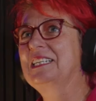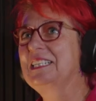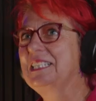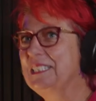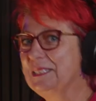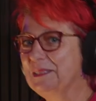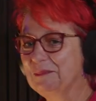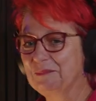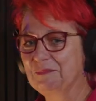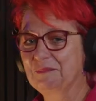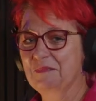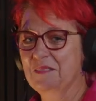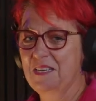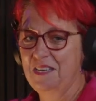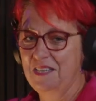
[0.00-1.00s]

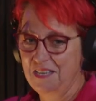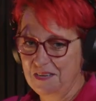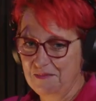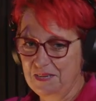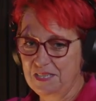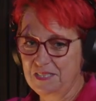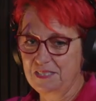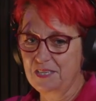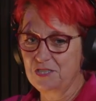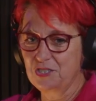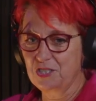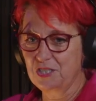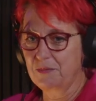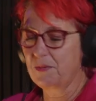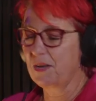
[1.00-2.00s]
But
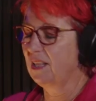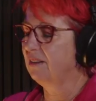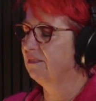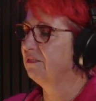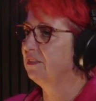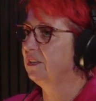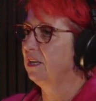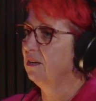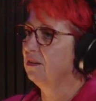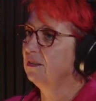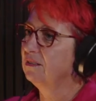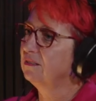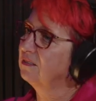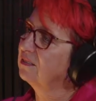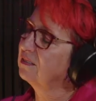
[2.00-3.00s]
essentially my love of the
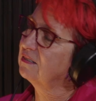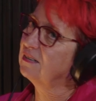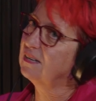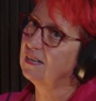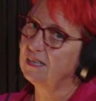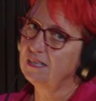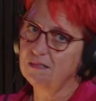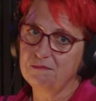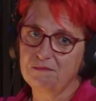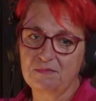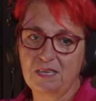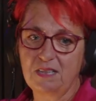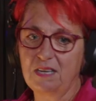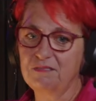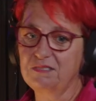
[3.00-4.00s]
earth,
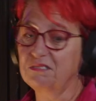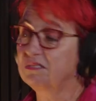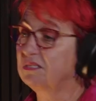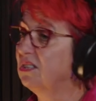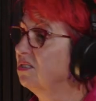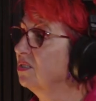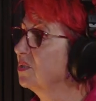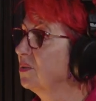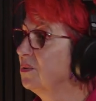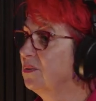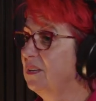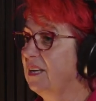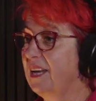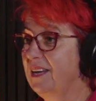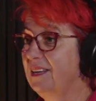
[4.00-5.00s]
my love of rocks all
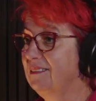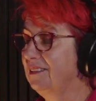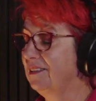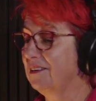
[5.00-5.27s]
came,